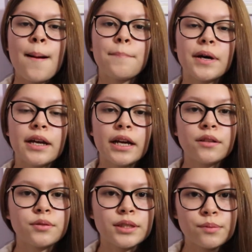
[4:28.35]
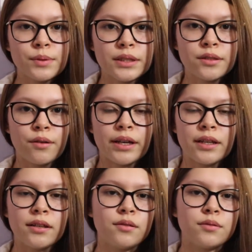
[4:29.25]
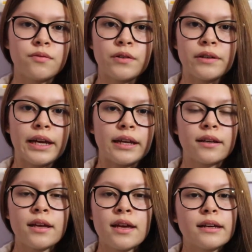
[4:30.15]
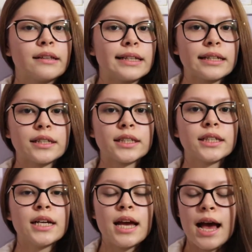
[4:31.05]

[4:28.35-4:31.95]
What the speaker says: But I use this one so I can use for like glitter.